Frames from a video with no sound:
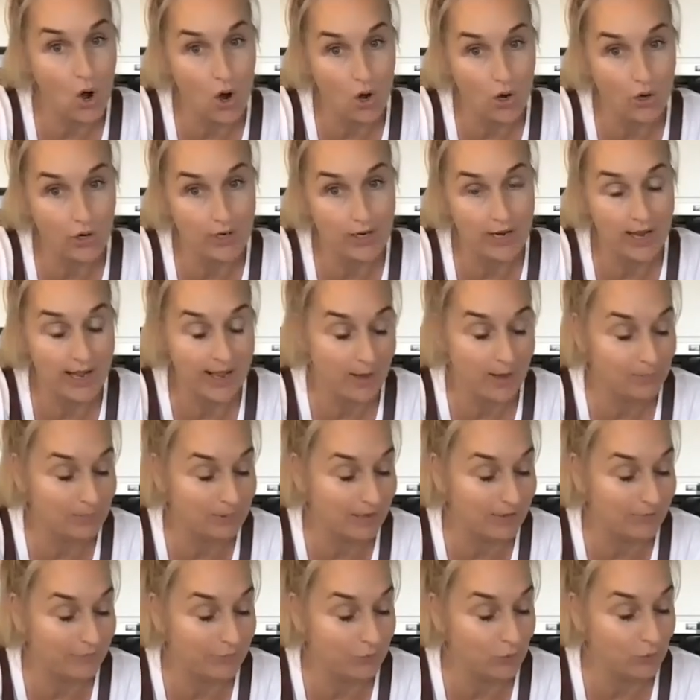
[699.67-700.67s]
on our
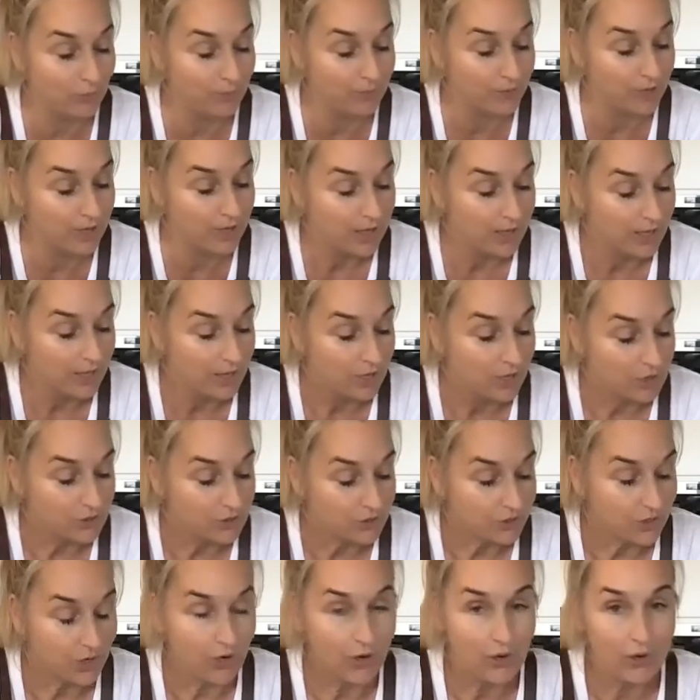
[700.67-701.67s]
platform.
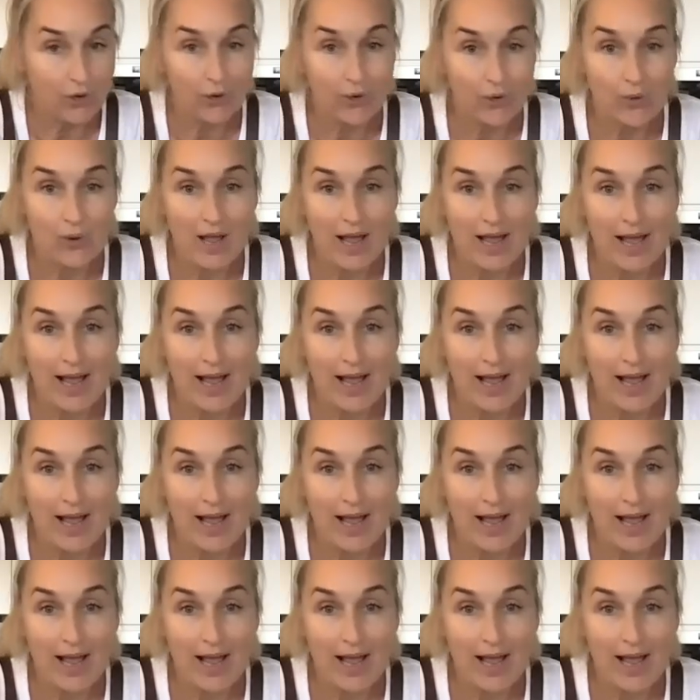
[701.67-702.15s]
So